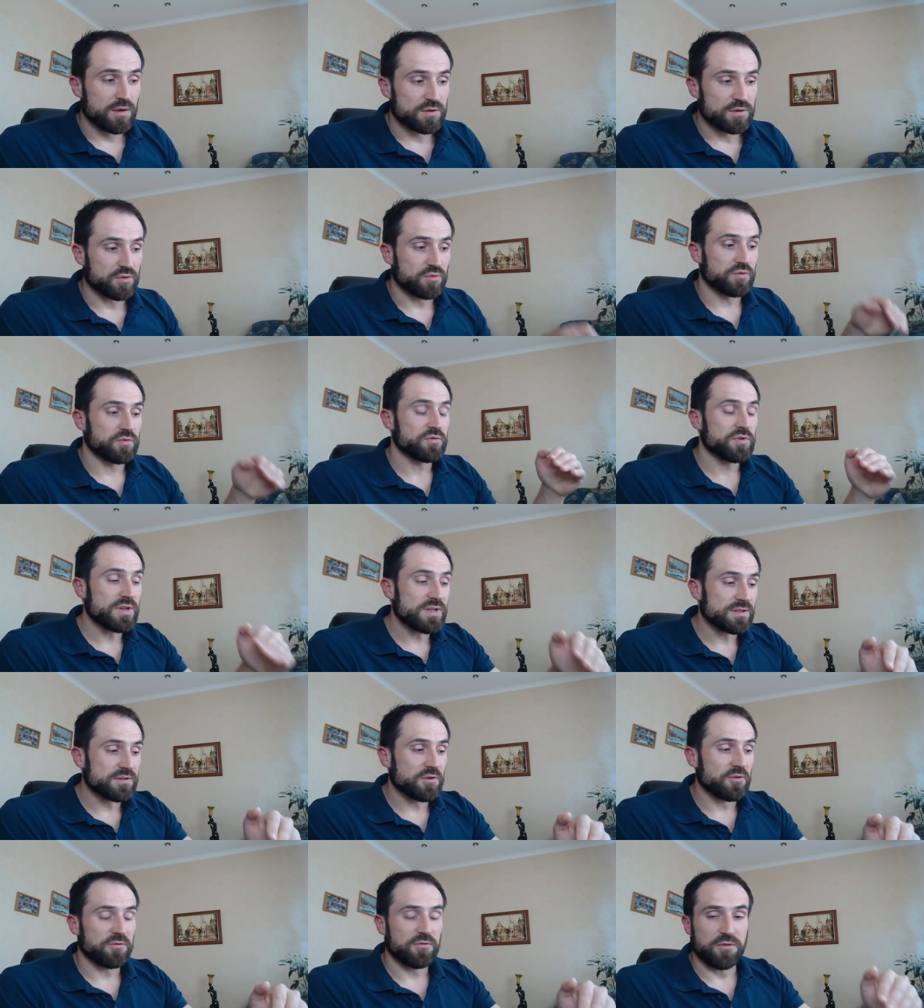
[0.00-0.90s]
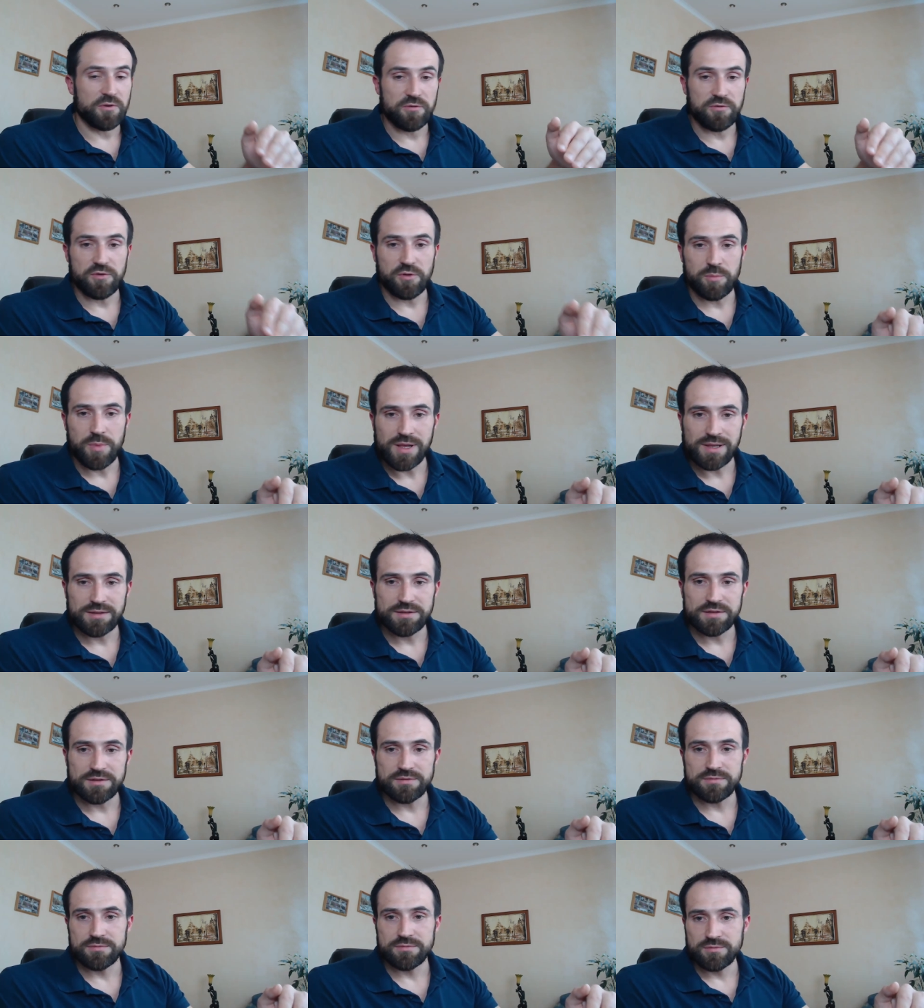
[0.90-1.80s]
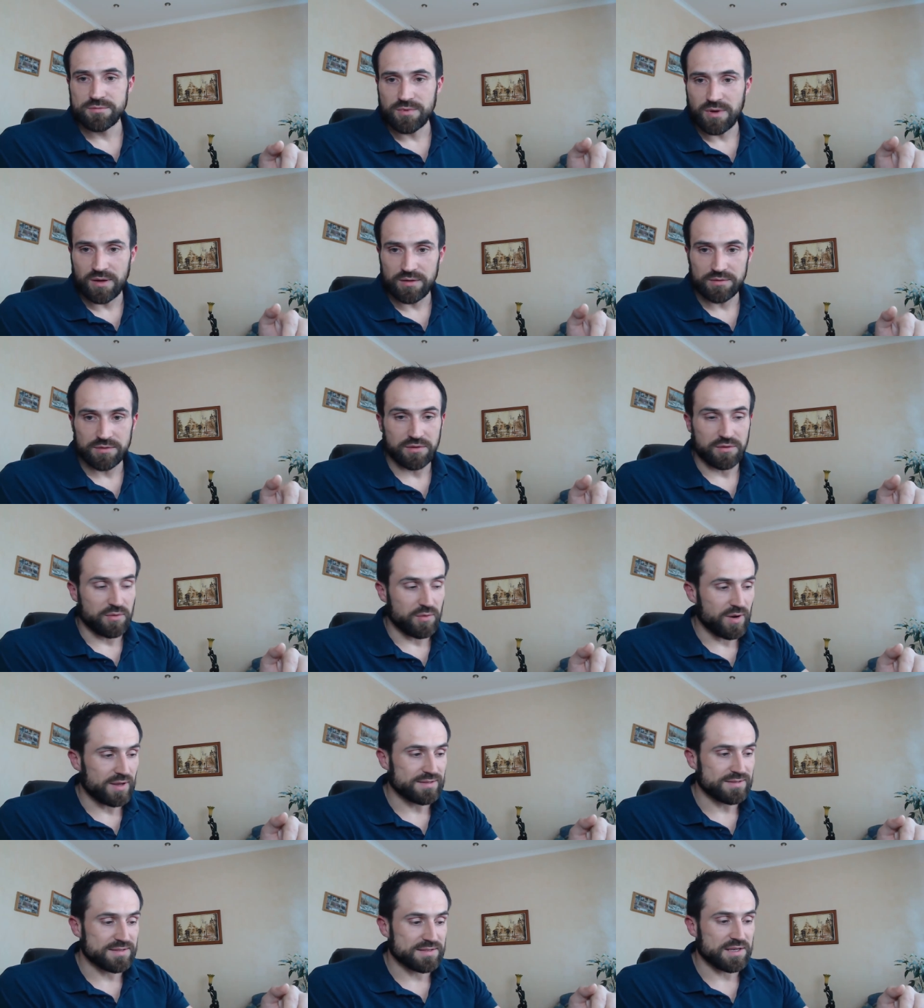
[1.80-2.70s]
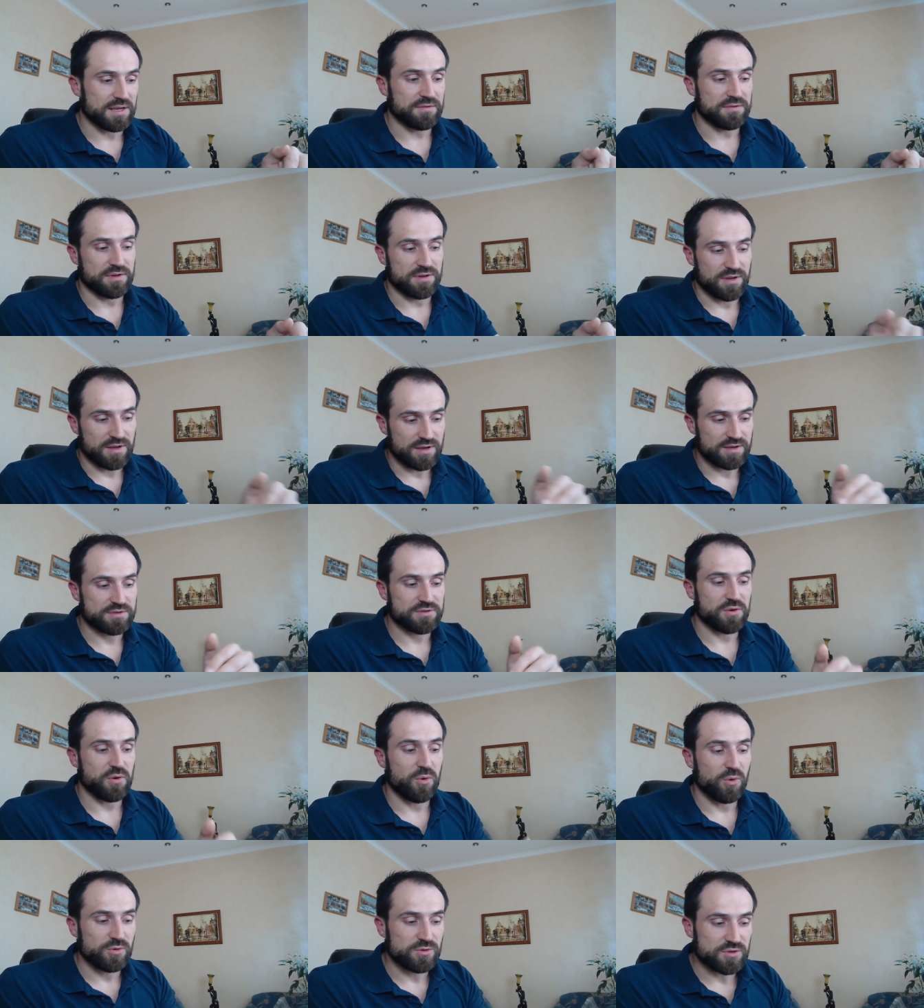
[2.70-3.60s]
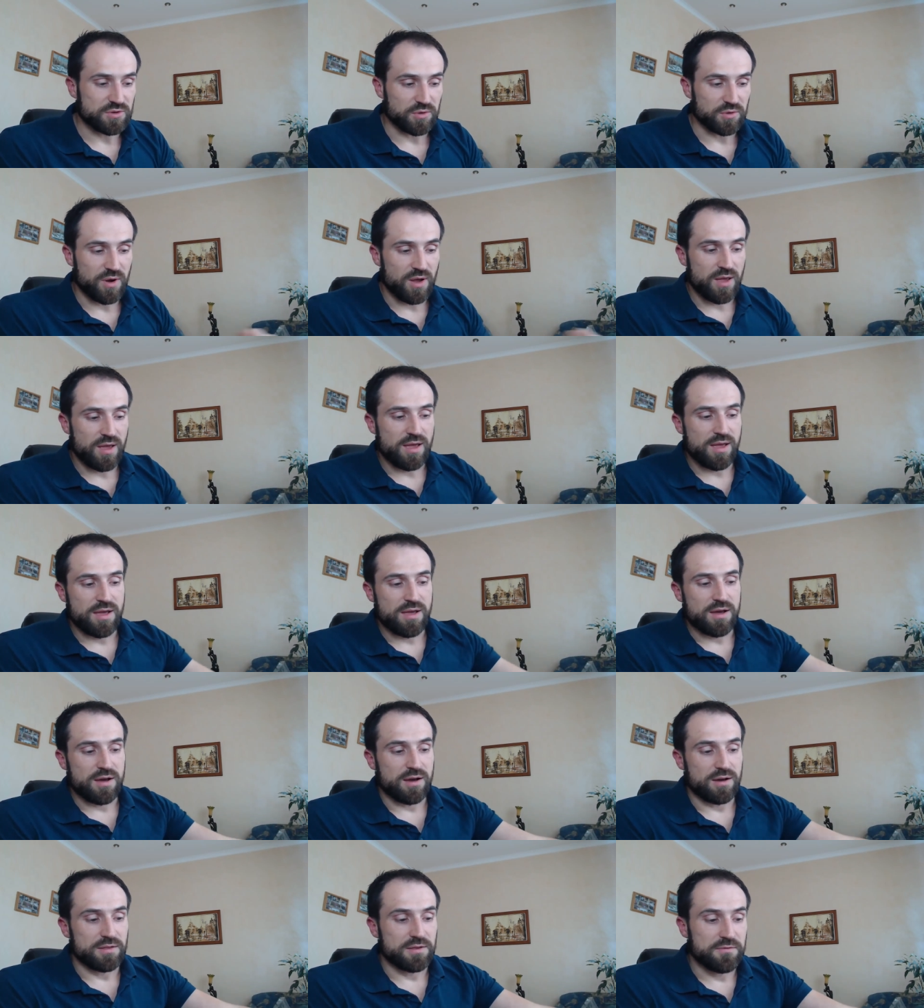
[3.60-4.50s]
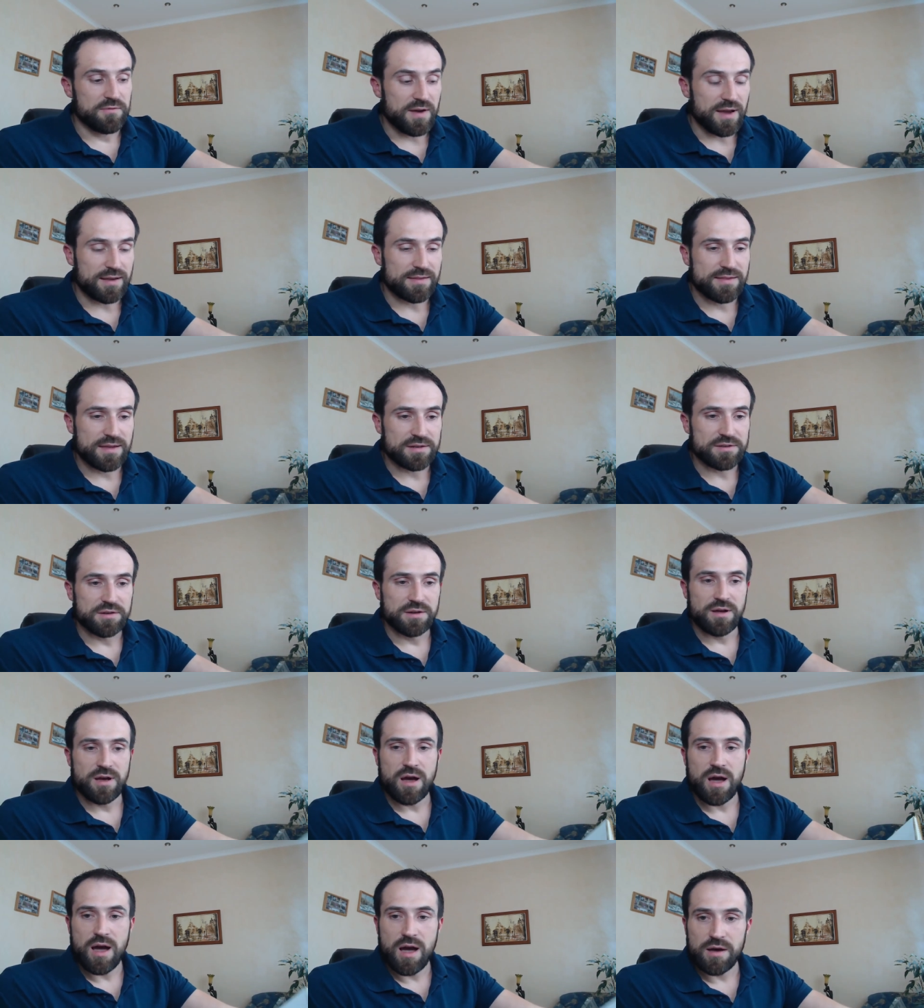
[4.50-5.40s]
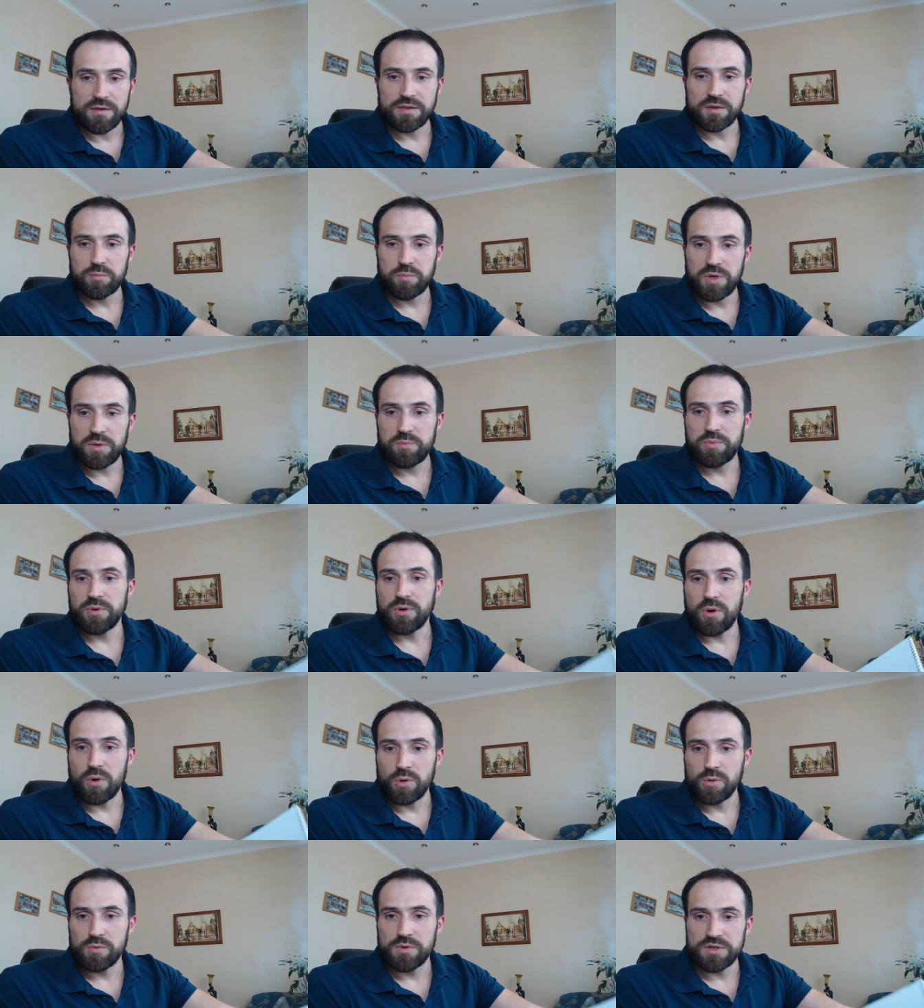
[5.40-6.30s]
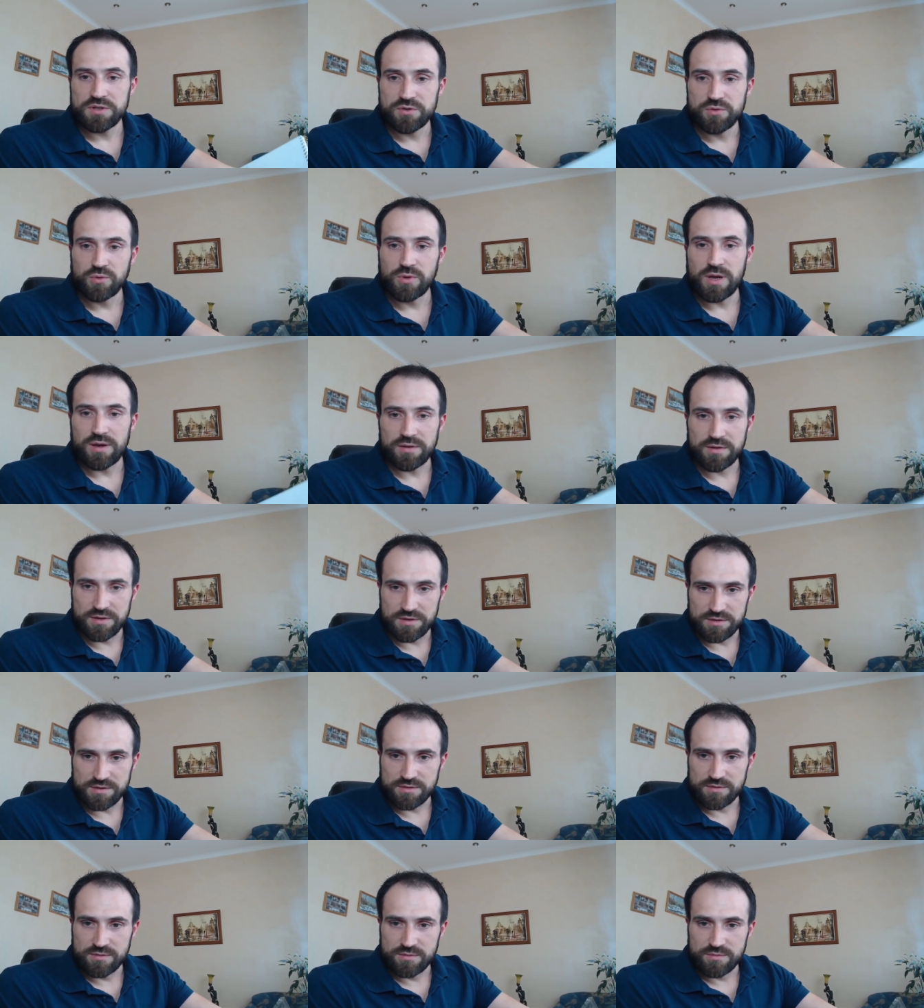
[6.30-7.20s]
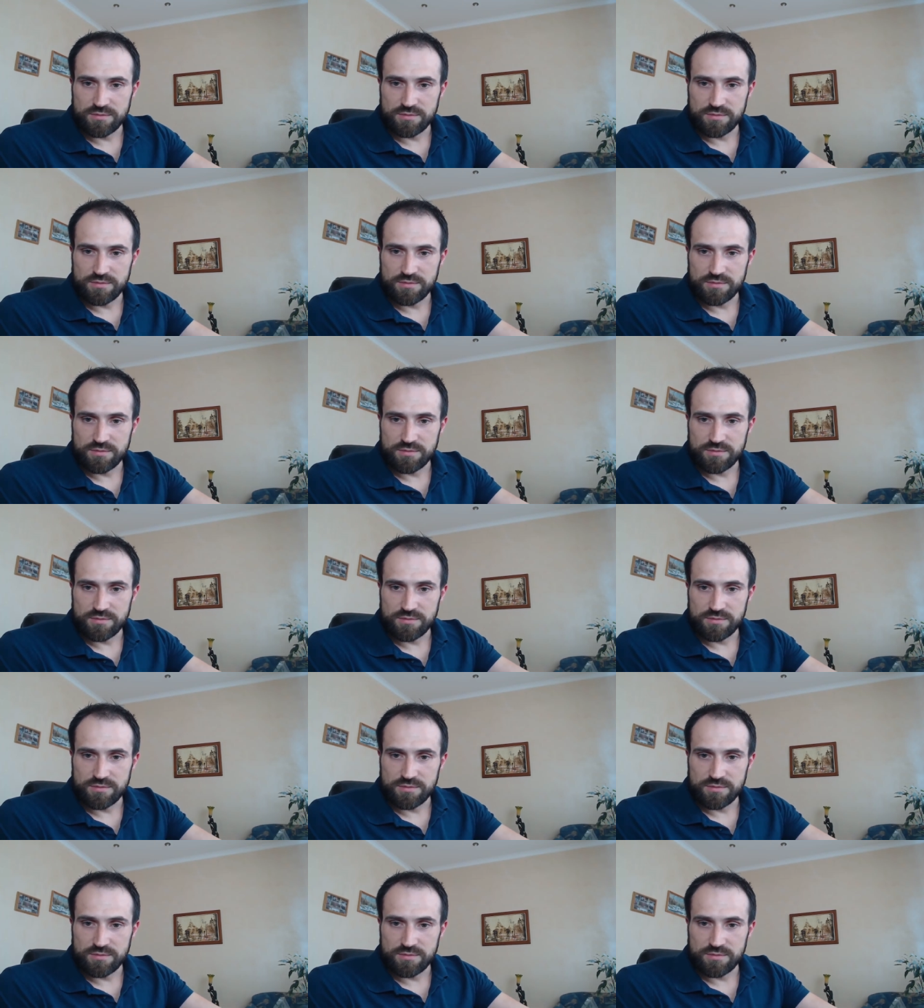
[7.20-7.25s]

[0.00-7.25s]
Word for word: So the reason of, of formality in uh, health and safety is also uh, the fact that other people always do like this.